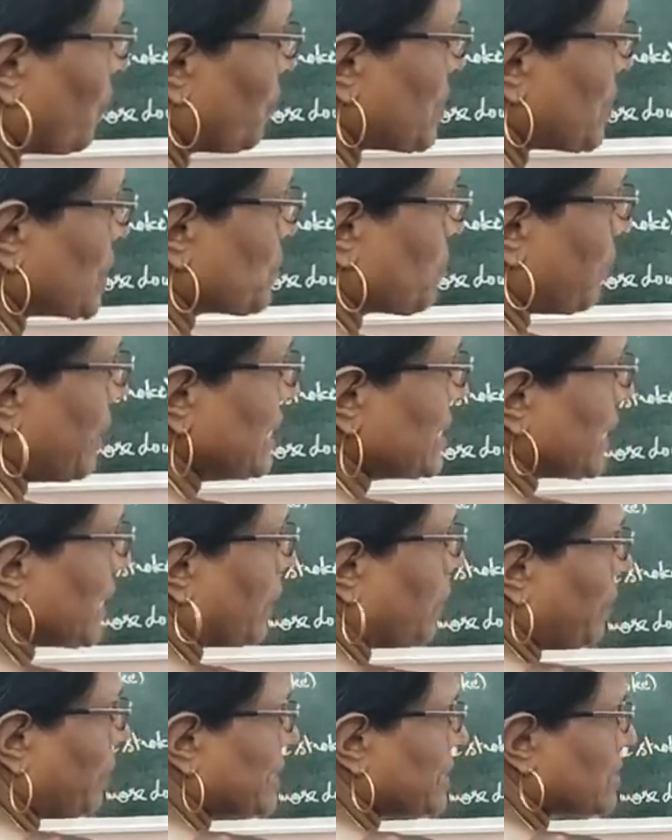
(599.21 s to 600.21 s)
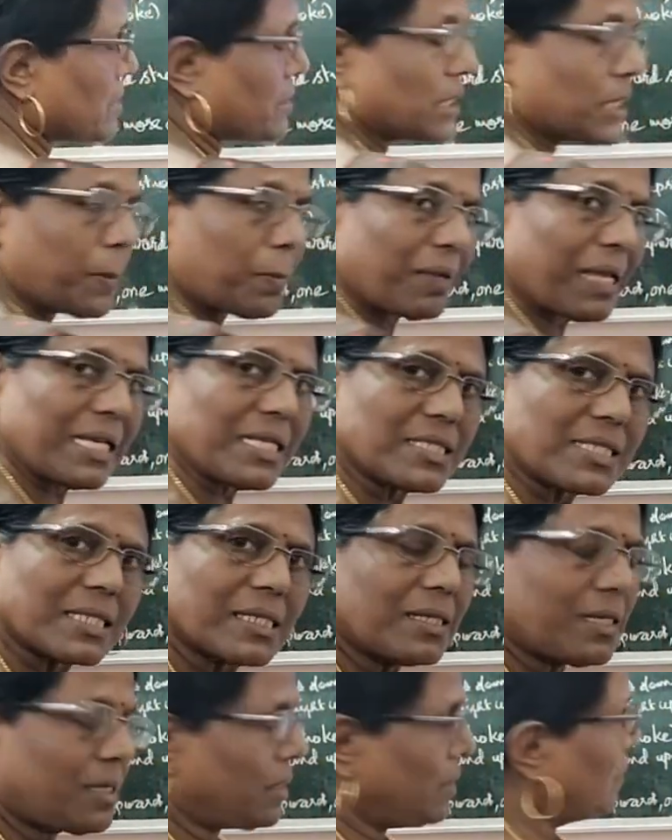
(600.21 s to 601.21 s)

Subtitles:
first place, second place, third place.